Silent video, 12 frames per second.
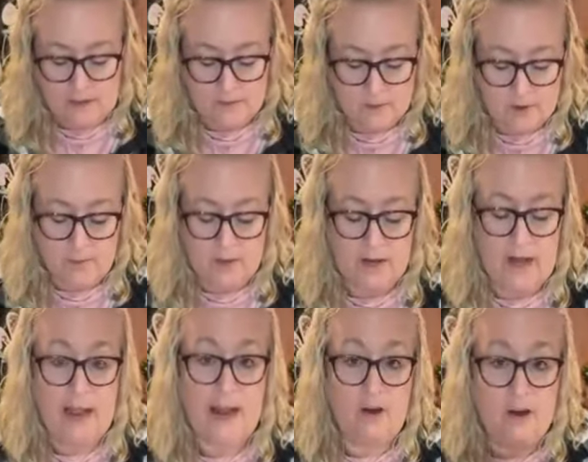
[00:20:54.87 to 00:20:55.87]
is we're going to put
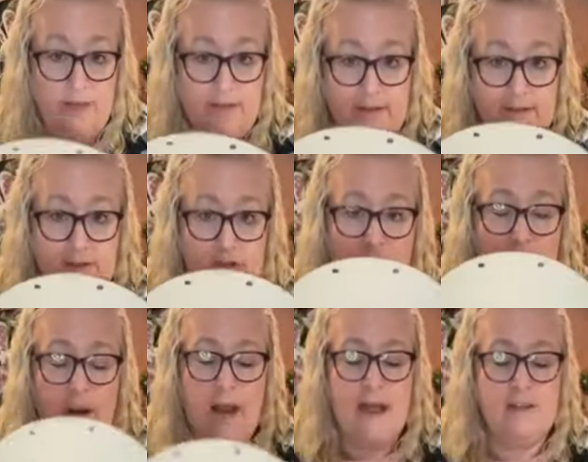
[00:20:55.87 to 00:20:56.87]
a hanger on this. So
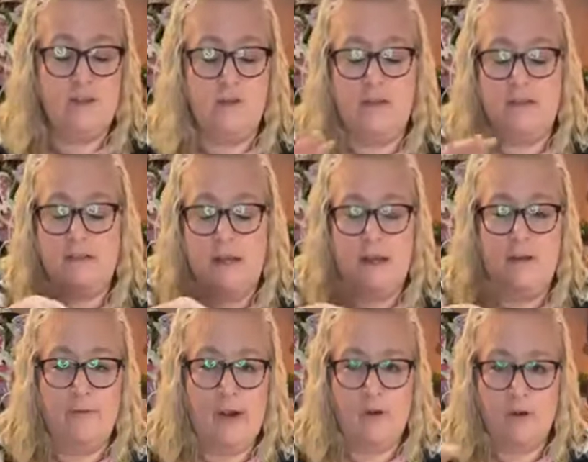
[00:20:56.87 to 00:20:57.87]
the way I do this, I
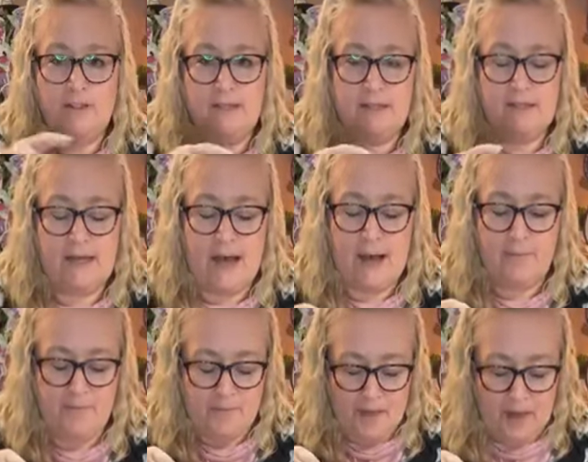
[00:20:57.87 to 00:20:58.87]
have my holes at the
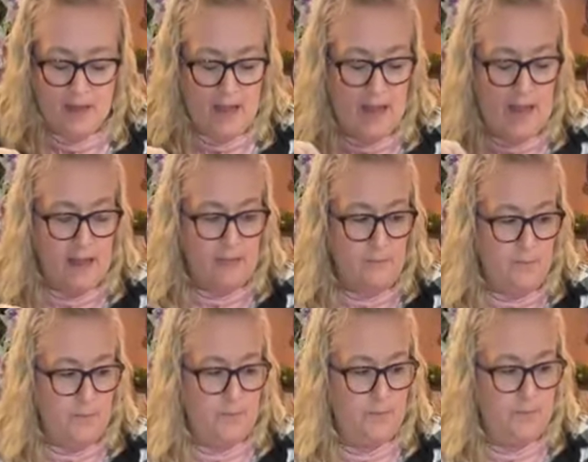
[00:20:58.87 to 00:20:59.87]
top. I
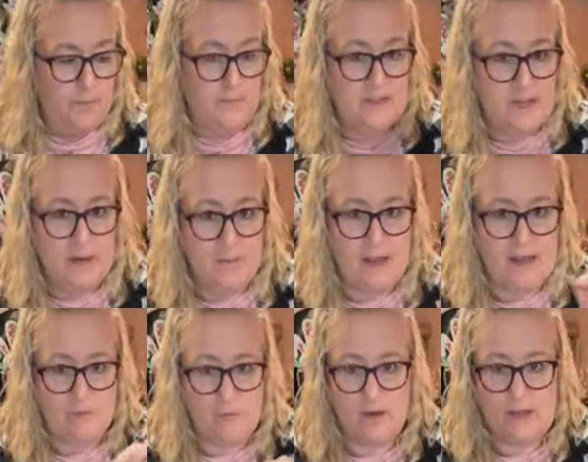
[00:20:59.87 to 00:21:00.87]
take
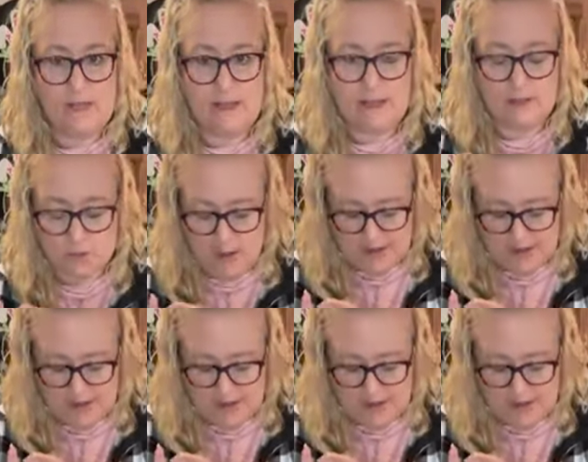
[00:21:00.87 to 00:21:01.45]
my really thick